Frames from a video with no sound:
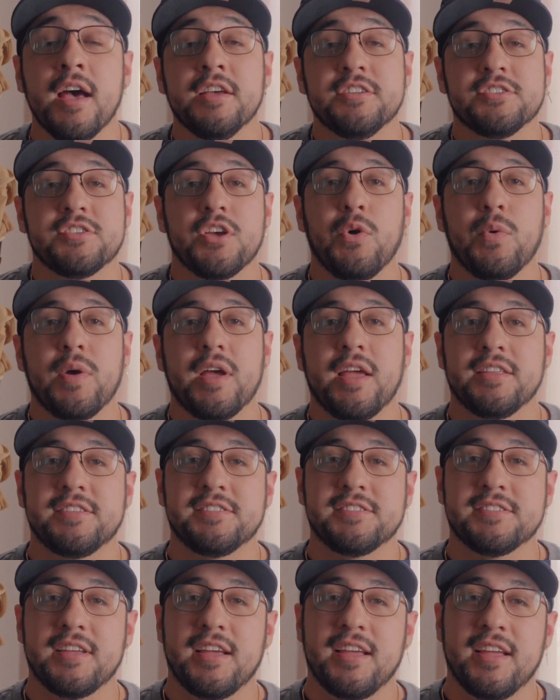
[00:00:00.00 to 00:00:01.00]
So
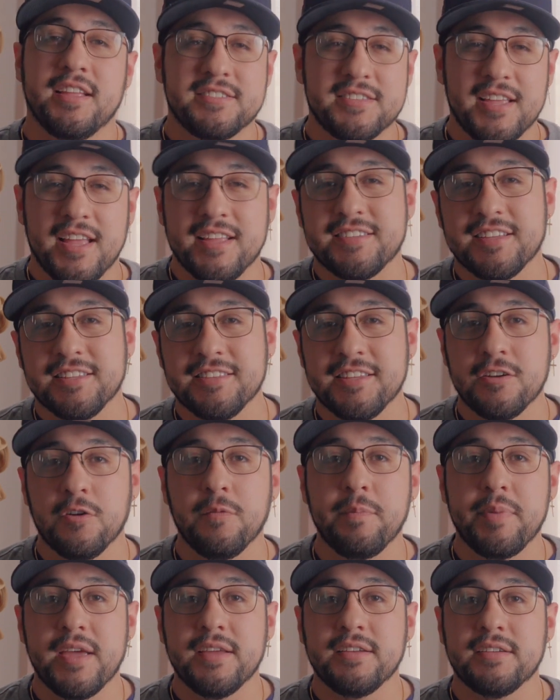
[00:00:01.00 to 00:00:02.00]
it's it's it's a
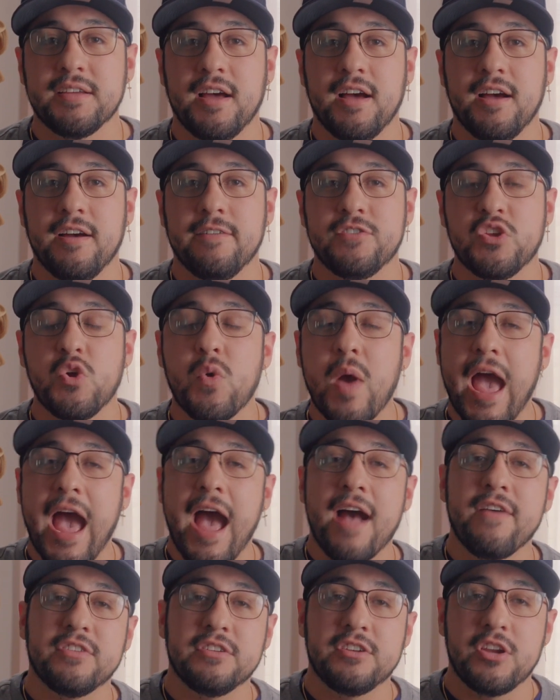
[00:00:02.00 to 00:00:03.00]
little bit of you
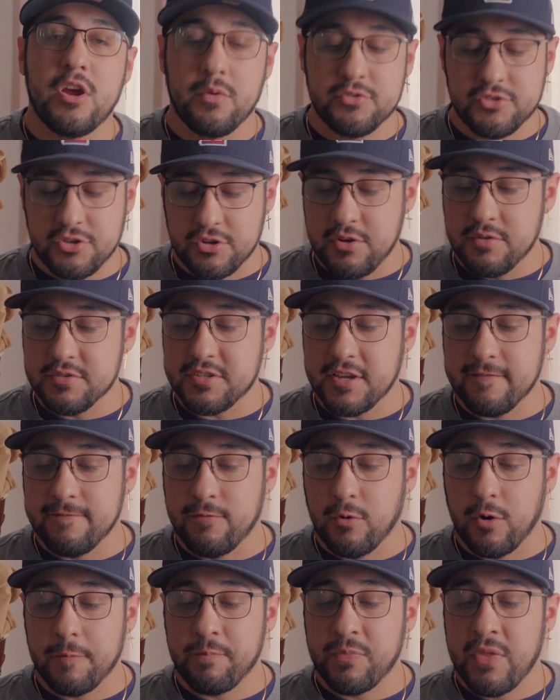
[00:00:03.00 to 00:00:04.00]
have to know what you're using it
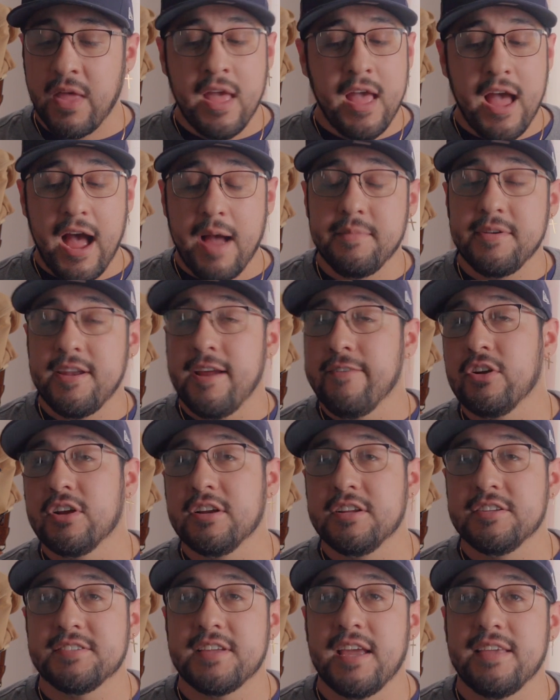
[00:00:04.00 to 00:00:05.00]
for. I'm never
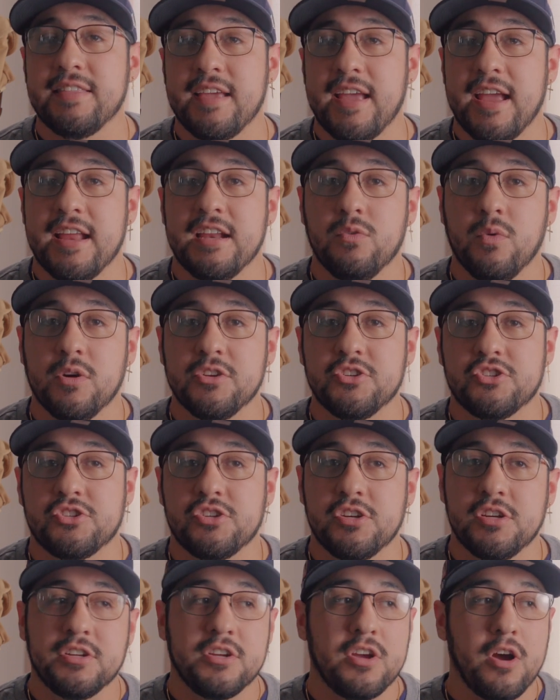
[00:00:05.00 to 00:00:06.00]
going to say that anyone
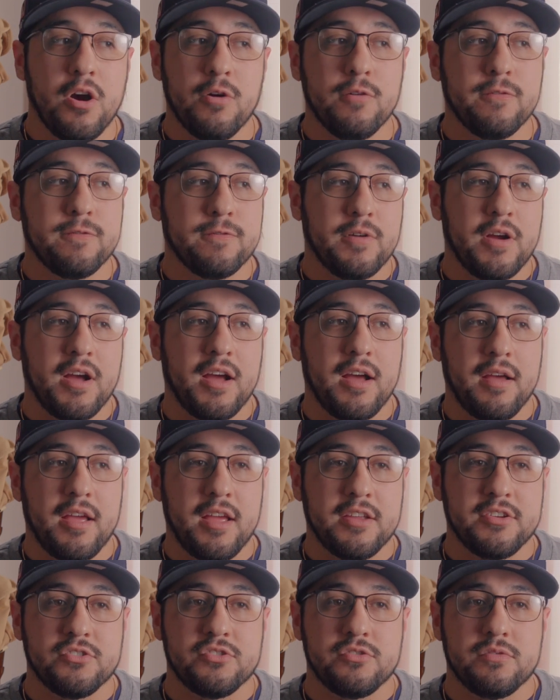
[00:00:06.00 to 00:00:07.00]
should go uh,
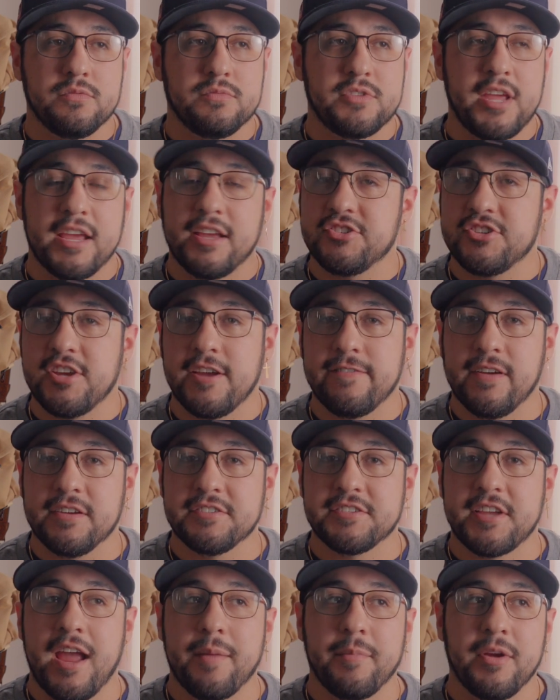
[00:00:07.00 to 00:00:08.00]
and take a
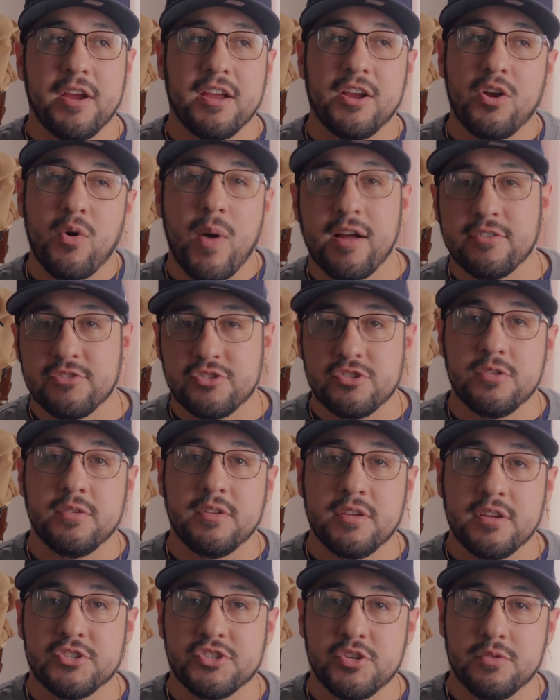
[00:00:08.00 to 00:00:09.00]
GFX camera and go out and
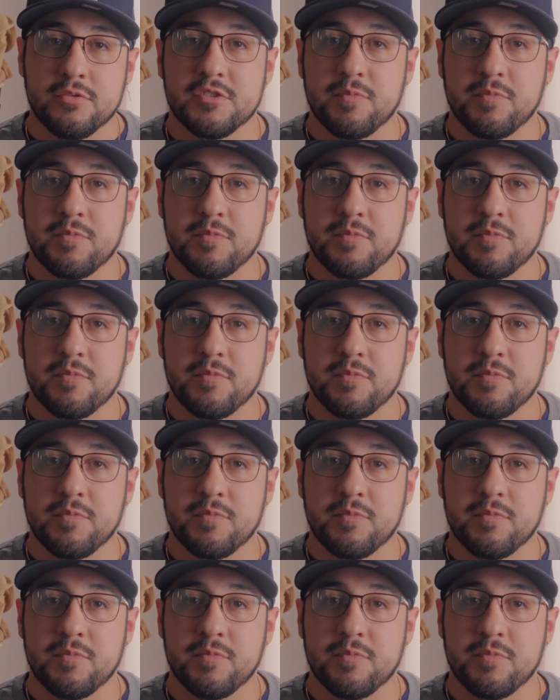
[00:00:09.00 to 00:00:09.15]
shooting, shoot